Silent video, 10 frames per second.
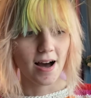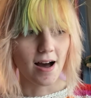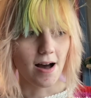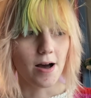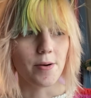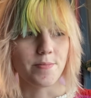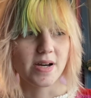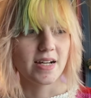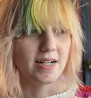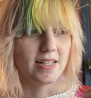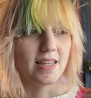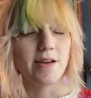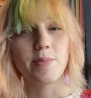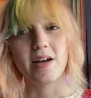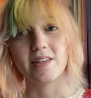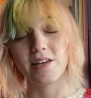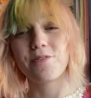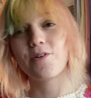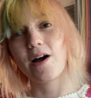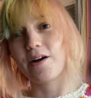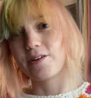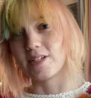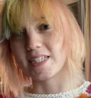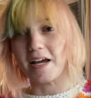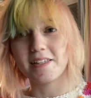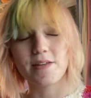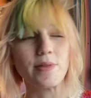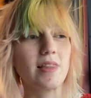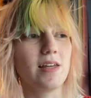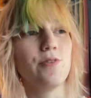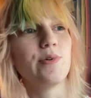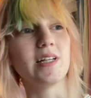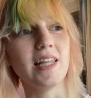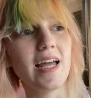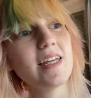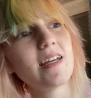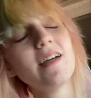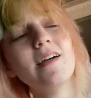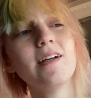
They don't know how to design something that you would like.